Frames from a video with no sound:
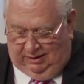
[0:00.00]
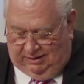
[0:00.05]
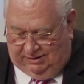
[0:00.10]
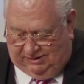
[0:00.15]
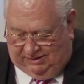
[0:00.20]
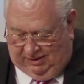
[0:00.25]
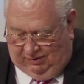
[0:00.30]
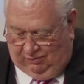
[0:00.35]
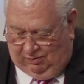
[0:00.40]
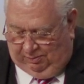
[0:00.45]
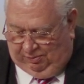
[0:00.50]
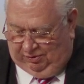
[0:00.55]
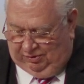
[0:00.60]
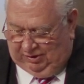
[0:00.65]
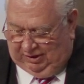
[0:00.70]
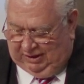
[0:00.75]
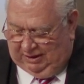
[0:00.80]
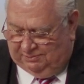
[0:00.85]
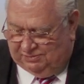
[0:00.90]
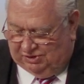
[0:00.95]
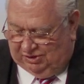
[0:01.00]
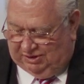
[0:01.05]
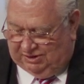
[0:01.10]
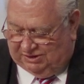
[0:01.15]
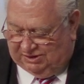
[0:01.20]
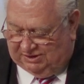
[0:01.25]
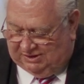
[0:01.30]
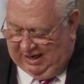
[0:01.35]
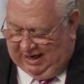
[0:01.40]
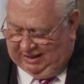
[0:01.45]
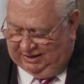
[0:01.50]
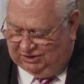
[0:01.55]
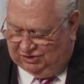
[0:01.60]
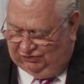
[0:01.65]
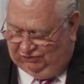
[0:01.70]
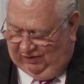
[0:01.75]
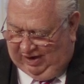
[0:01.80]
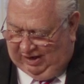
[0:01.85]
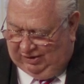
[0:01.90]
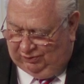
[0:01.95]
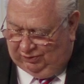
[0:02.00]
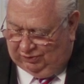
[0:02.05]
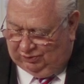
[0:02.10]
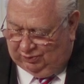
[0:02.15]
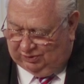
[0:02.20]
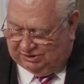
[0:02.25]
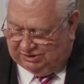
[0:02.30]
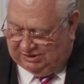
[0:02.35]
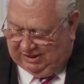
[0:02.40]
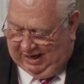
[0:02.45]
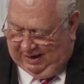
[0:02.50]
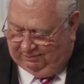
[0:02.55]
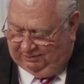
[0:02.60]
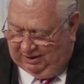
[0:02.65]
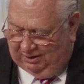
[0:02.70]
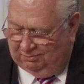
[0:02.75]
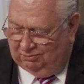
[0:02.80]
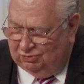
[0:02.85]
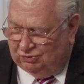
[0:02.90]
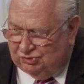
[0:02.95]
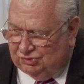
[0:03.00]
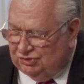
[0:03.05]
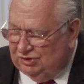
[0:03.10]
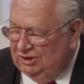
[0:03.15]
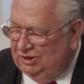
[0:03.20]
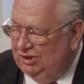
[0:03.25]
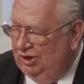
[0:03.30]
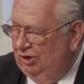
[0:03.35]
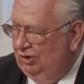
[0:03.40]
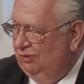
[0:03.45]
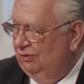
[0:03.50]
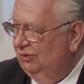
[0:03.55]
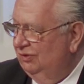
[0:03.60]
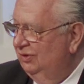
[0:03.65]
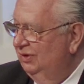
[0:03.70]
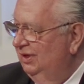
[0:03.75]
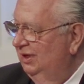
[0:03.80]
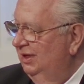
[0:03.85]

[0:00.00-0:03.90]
You say, well, Brother Gibbs, are you satisfied with what's happening? Mercy, no.